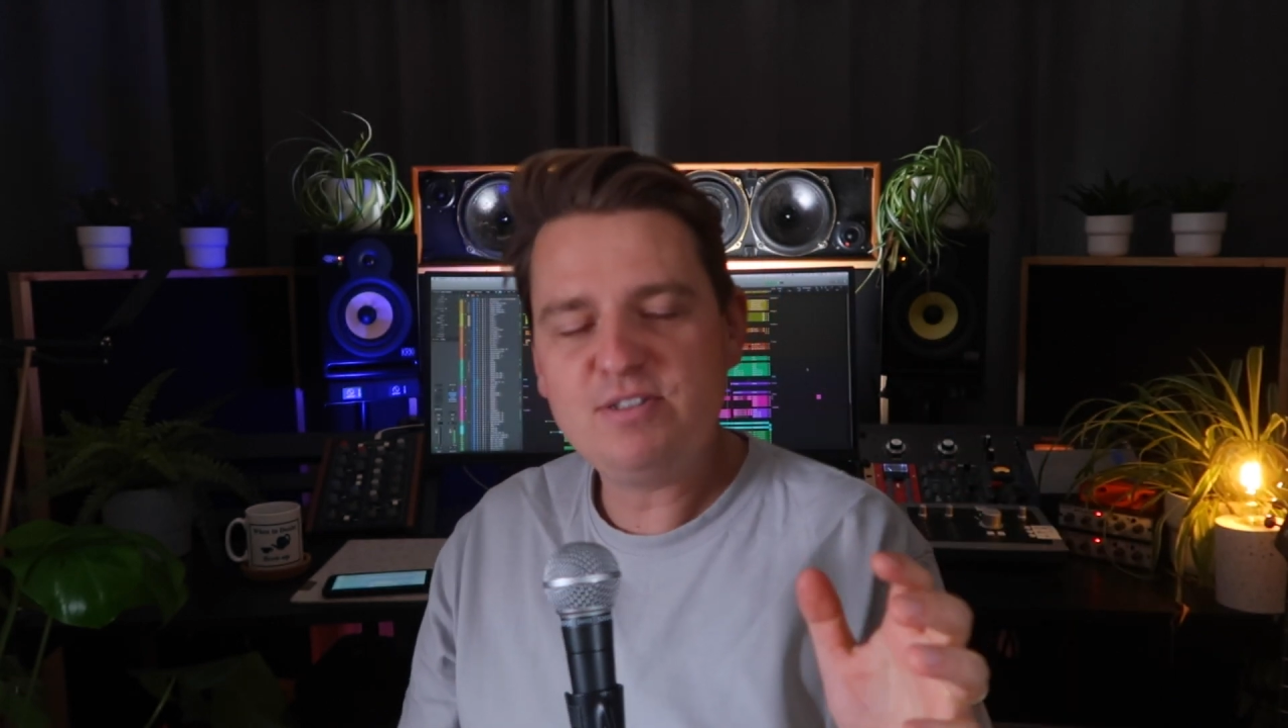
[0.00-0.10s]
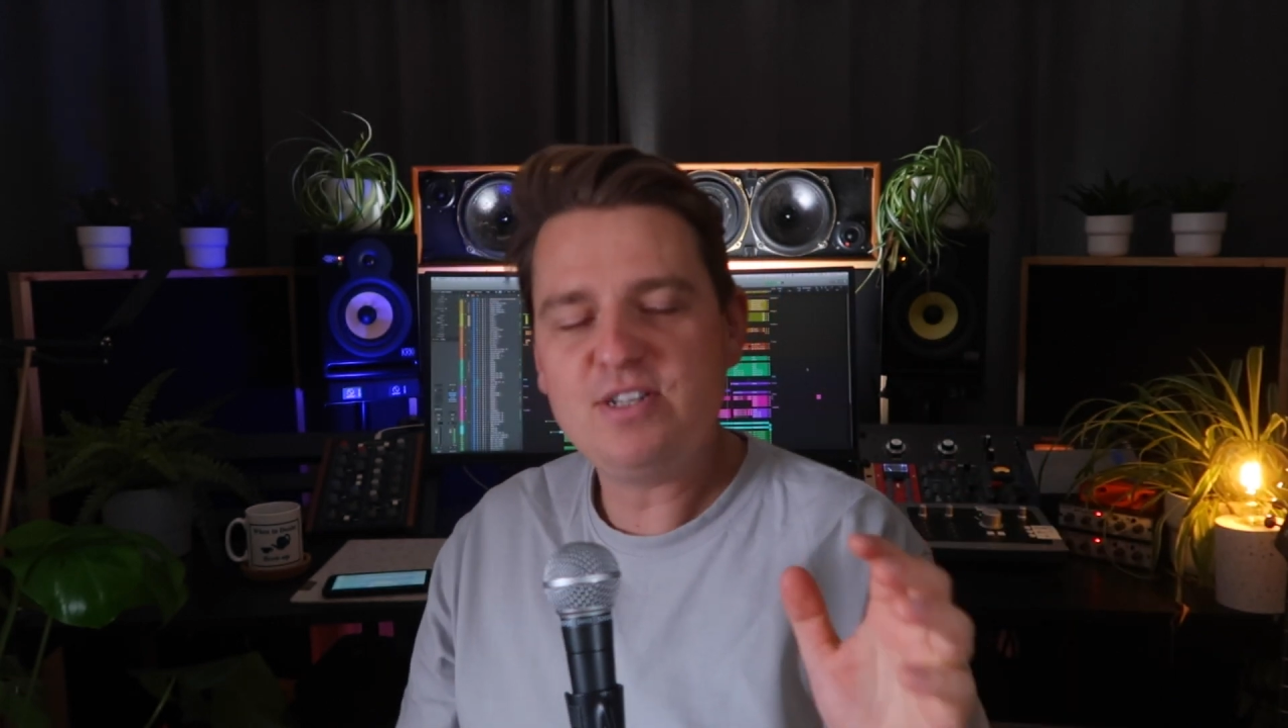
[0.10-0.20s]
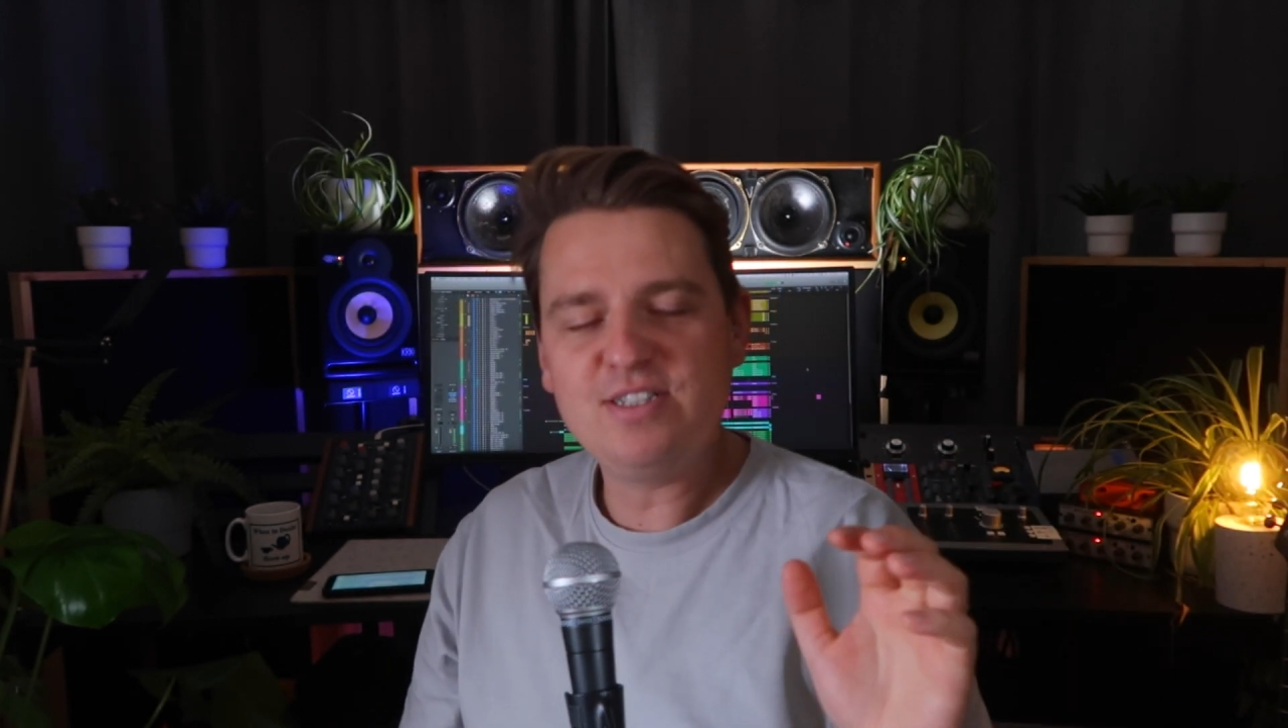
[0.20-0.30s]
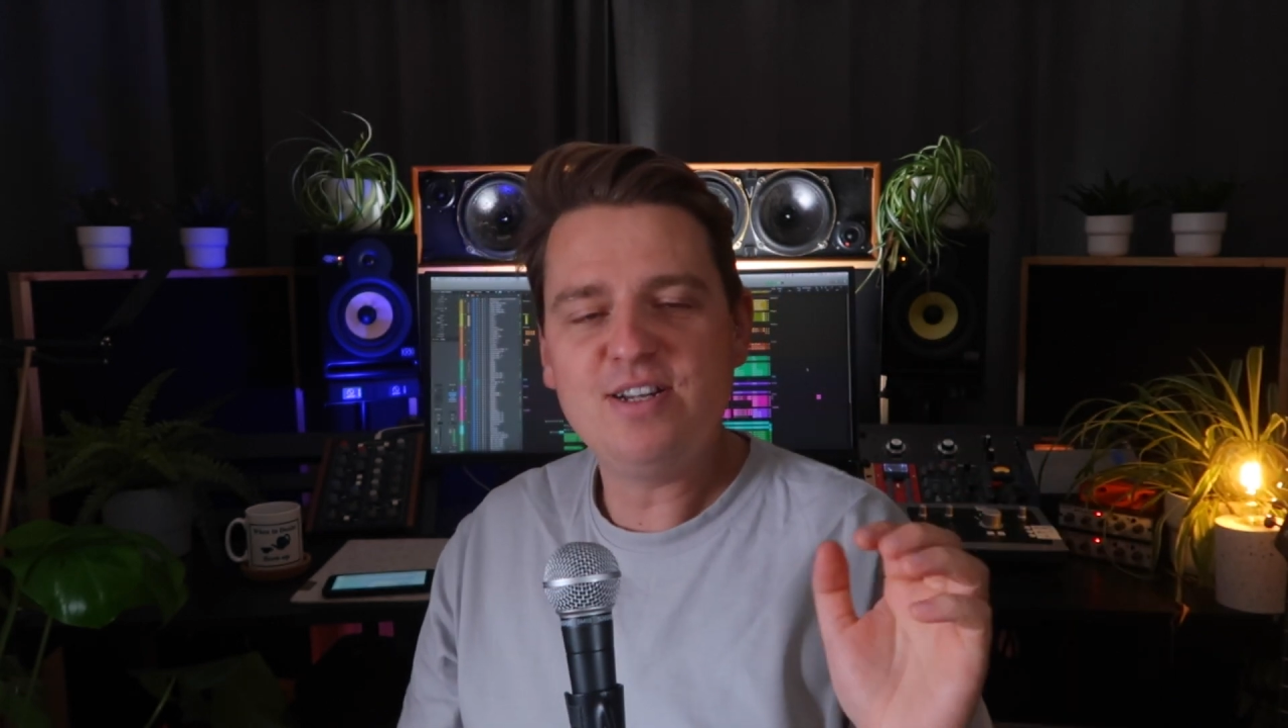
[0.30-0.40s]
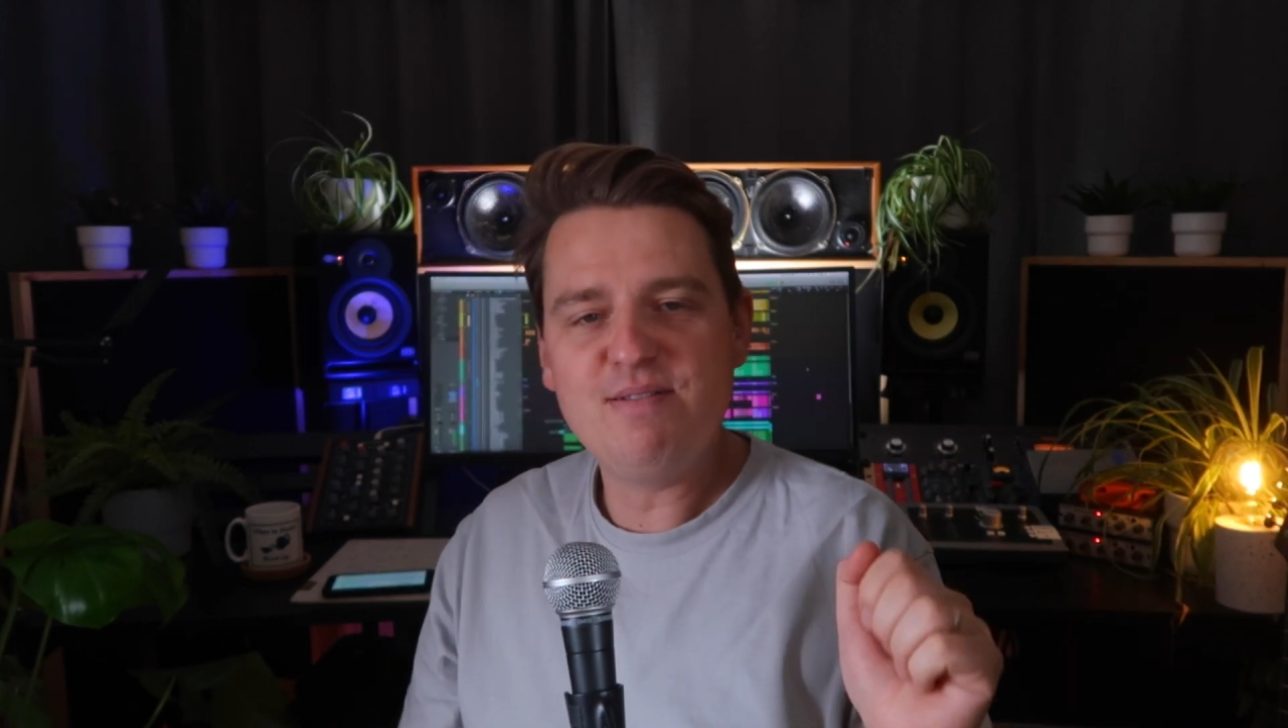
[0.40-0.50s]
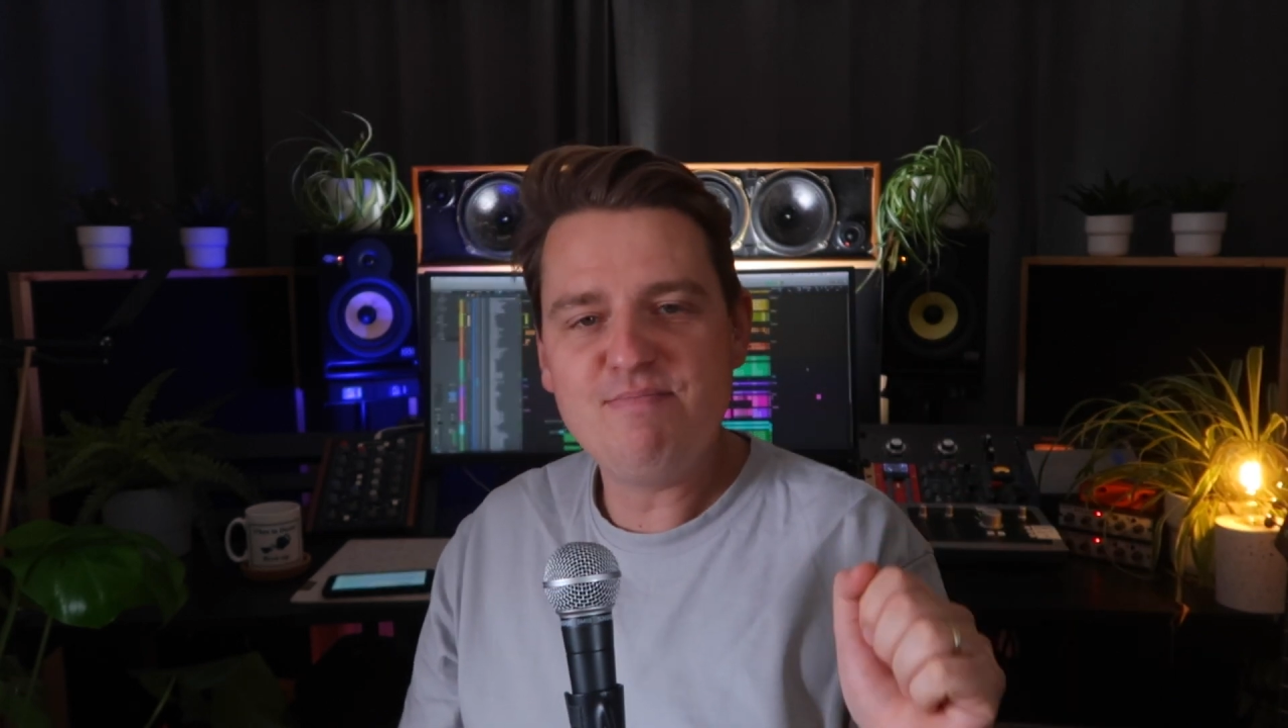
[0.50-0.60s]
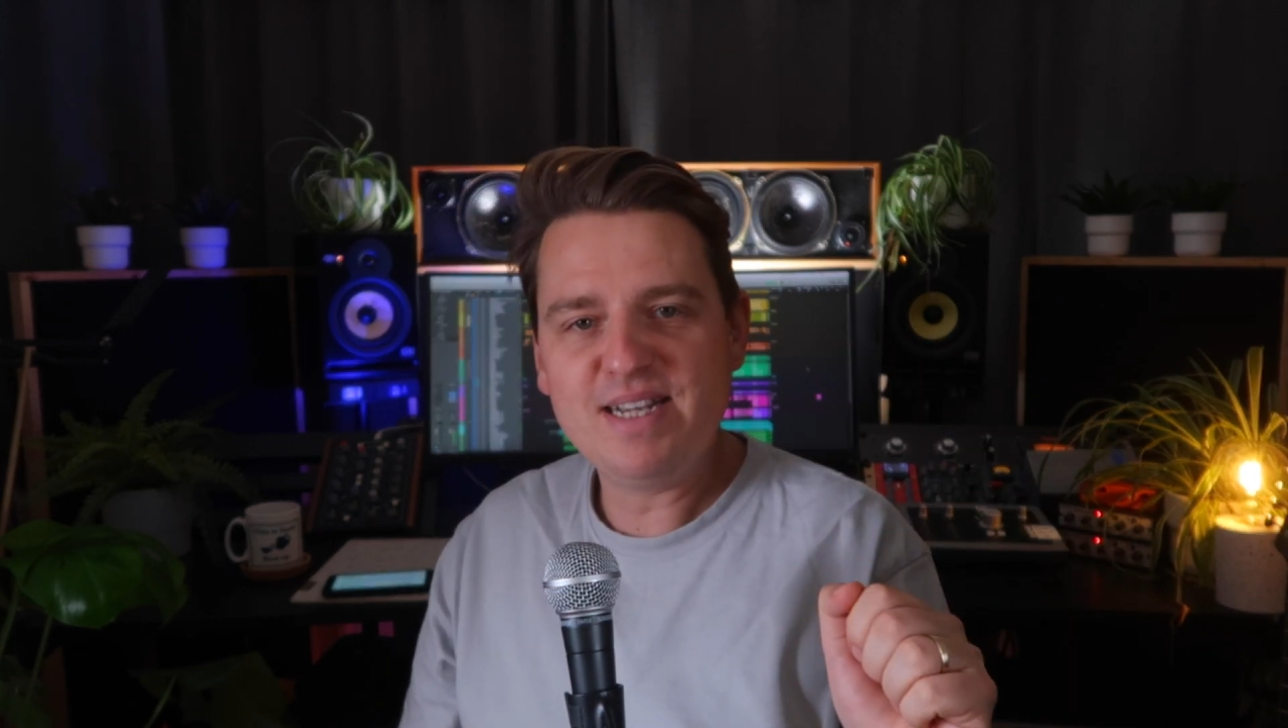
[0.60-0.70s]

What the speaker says: starting to learn